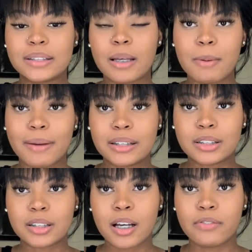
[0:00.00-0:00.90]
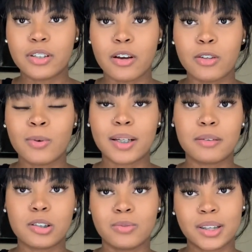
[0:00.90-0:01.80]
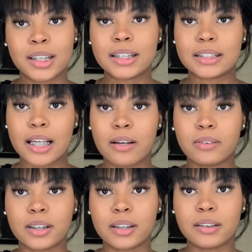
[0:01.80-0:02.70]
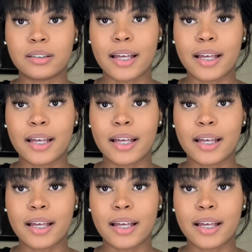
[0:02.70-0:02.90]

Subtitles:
Tell me about yourself. You know, you wanted to sound good.